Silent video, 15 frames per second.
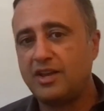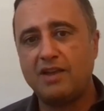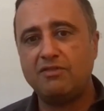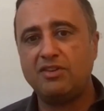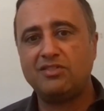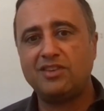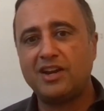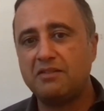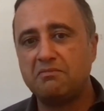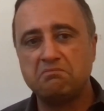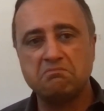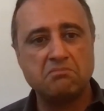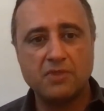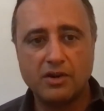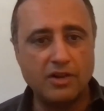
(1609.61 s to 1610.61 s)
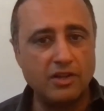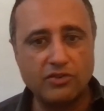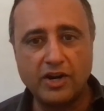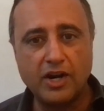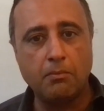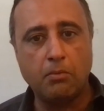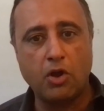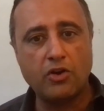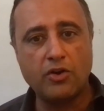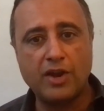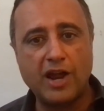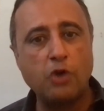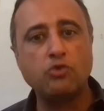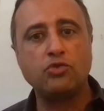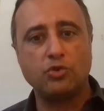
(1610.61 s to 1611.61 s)
And we said, let's write a blog on
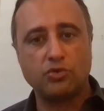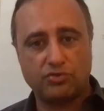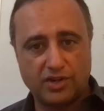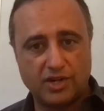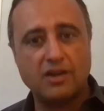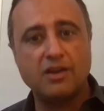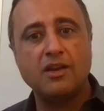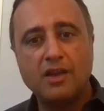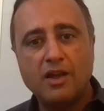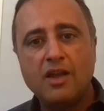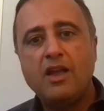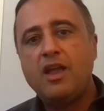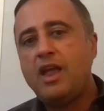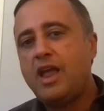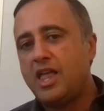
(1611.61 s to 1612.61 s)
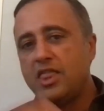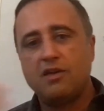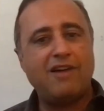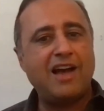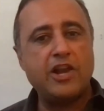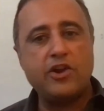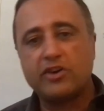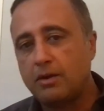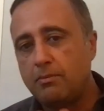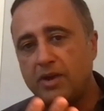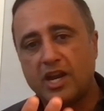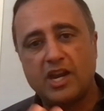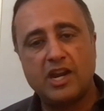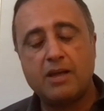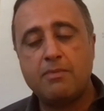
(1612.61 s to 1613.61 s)
outsourcing and the value it can bring
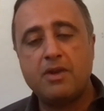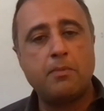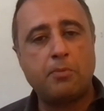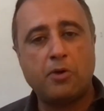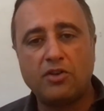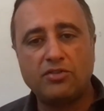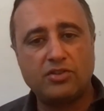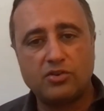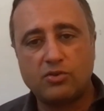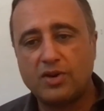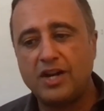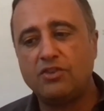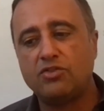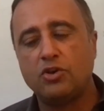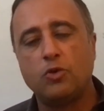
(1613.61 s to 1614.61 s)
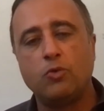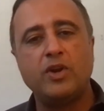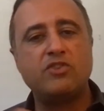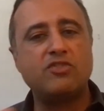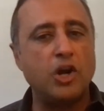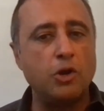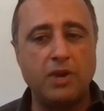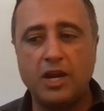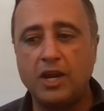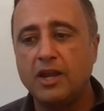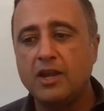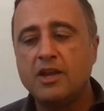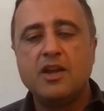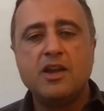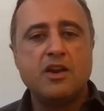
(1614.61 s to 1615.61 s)
in an M&A process, right? So we try to be
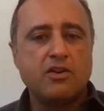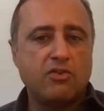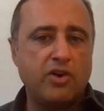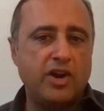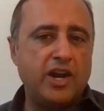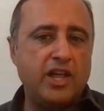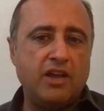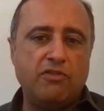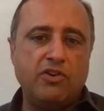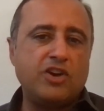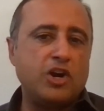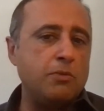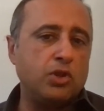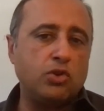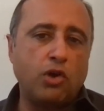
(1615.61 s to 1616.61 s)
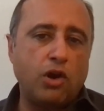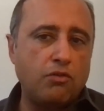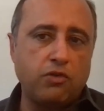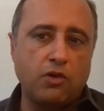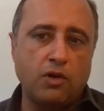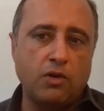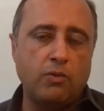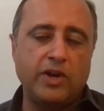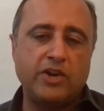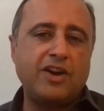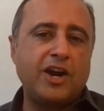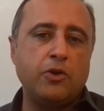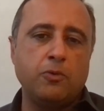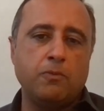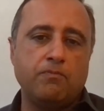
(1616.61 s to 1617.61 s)
creative. We try to be thoughtful. We
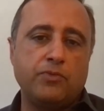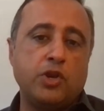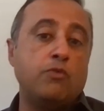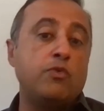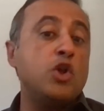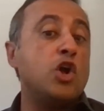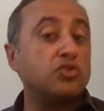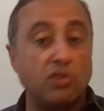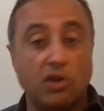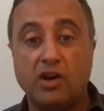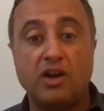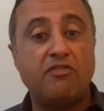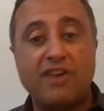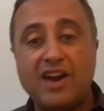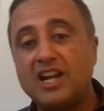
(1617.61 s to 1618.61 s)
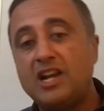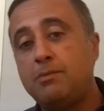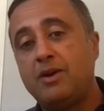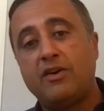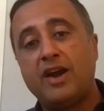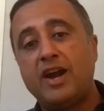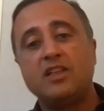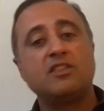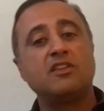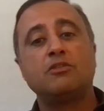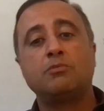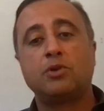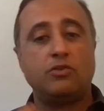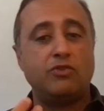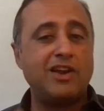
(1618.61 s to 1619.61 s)
try to, we also learn, frankly, by writing this
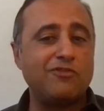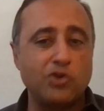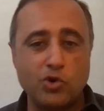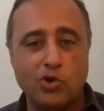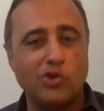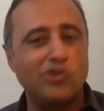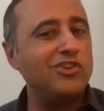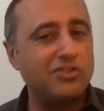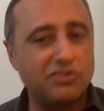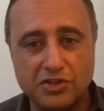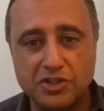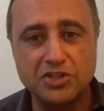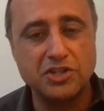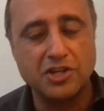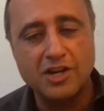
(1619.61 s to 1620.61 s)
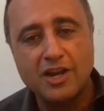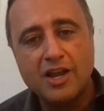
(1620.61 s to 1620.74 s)
because we have to do our own research.